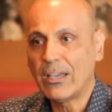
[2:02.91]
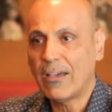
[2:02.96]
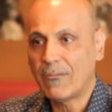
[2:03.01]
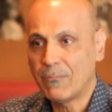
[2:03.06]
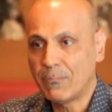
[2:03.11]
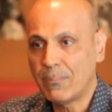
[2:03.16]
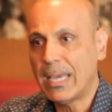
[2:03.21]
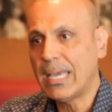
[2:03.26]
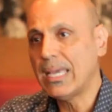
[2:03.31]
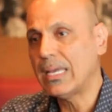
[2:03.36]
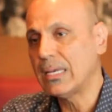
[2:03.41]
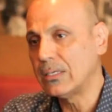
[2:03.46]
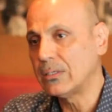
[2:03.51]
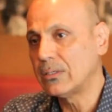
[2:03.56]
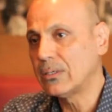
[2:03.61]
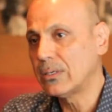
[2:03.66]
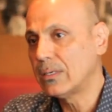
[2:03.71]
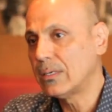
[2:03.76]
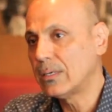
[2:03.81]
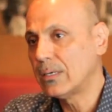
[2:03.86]
have made
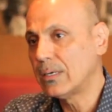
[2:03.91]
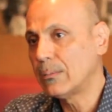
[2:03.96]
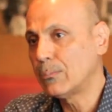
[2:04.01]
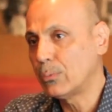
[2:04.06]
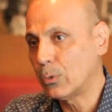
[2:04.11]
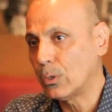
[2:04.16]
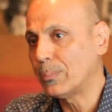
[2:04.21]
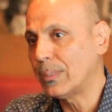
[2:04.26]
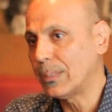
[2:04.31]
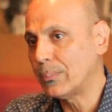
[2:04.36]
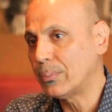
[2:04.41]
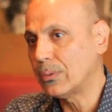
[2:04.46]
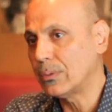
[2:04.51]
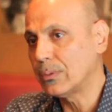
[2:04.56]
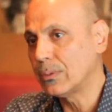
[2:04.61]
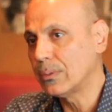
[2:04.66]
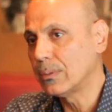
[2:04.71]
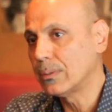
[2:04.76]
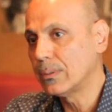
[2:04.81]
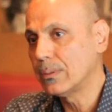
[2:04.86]
poor people
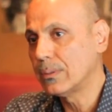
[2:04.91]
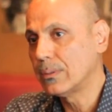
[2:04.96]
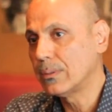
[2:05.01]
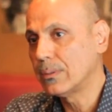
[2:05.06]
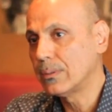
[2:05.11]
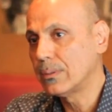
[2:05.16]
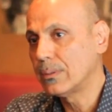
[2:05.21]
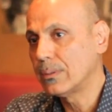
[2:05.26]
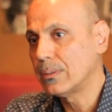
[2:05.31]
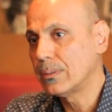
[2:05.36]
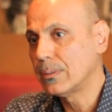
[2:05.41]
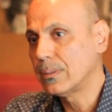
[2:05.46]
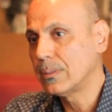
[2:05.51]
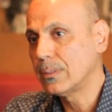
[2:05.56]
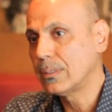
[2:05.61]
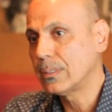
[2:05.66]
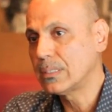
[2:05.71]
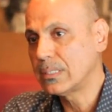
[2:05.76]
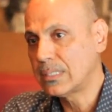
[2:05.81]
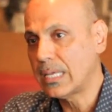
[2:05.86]

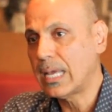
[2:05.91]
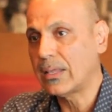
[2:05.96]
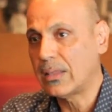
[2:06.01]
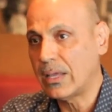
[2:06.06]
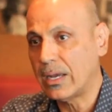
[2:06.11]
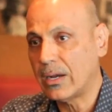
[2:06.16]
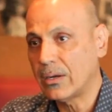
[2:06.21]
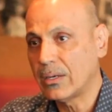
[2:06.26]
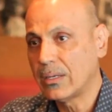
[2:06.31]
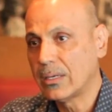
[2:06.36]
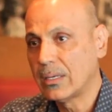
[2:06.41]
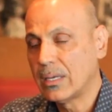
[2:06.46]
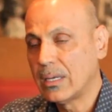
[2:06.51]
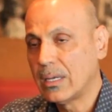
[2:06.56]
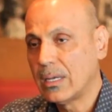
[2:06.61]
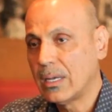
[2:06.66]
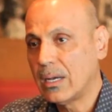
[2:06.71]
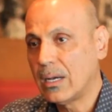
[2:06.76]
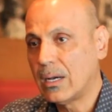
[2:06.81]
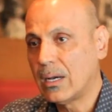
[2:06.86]
stay there
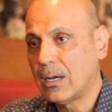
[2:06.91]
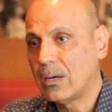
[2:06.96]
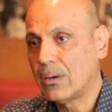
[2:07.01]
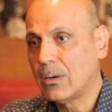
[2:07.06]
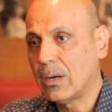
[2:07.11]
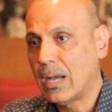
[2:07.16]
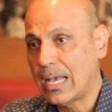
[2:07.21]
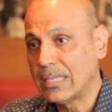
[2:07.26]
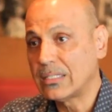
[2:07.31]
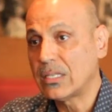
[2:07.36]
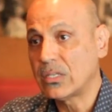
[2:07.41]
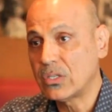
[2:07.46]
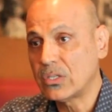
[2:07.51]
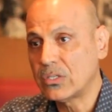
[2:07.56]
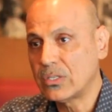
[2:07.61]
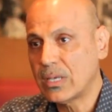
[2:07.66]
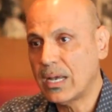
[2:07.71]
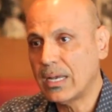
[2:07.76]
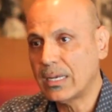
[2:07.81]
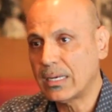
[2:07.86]
as a
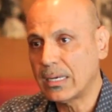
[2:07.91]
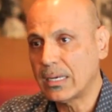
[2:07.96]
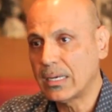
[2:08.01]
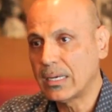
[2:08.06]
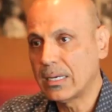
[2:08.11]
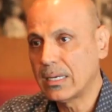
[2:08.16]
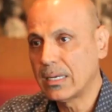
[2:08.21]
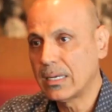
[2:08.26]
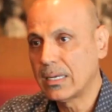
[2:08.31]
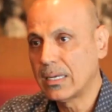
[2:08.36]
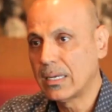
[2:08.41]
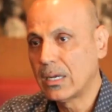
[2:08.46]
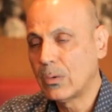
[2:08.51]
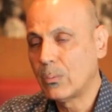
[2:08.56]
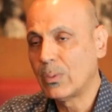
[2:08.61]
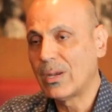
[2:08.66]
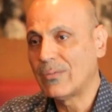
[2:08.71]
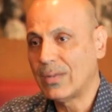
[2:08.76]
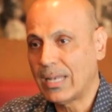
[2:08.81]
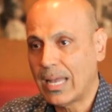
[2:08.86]
society.
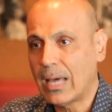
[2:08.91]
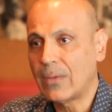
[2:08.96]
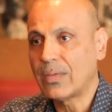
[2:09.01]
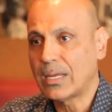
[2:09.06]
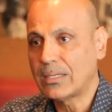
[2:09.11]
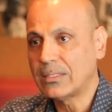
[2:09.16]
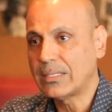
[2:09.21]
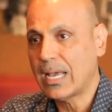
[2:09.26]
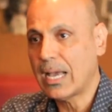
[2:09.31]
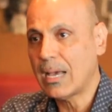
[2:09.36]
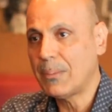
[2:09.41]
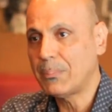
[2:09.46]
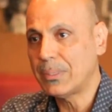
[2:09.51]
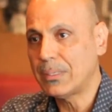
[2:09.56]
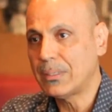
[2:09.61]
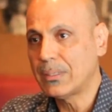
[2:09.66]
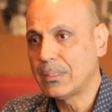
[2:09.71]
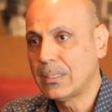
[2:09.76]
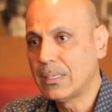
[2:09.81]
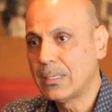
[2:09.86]
We have allowed that to happen,
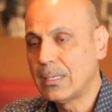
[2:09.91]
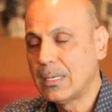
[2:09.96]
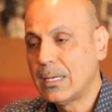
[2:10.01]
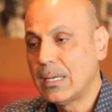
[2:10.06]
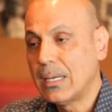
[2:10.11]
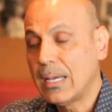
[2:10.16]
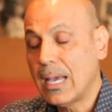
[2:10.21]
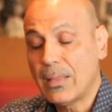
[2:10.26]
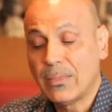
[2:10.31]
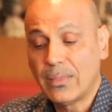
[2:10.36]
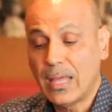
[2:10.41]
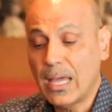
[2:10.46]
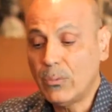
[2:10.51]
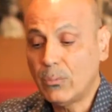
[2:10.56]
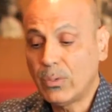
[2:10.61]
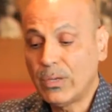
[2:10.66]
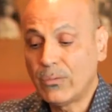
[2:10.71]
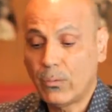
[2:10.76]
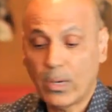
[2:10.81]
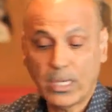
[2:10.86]
and then
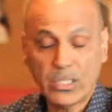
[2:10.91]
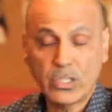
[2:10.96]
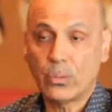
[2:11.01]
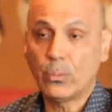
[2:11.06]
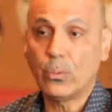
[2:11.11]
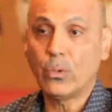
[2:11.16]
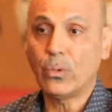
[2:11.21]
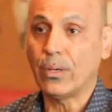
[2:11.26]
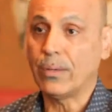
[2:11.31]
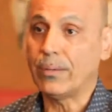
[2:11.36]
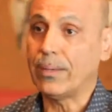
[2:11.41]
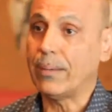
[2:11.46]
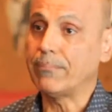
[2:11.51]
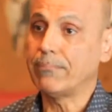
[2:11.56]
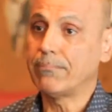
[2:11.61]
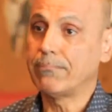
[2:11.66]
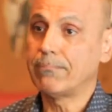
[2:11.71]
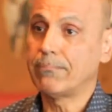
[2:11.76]
we've waged a war on them.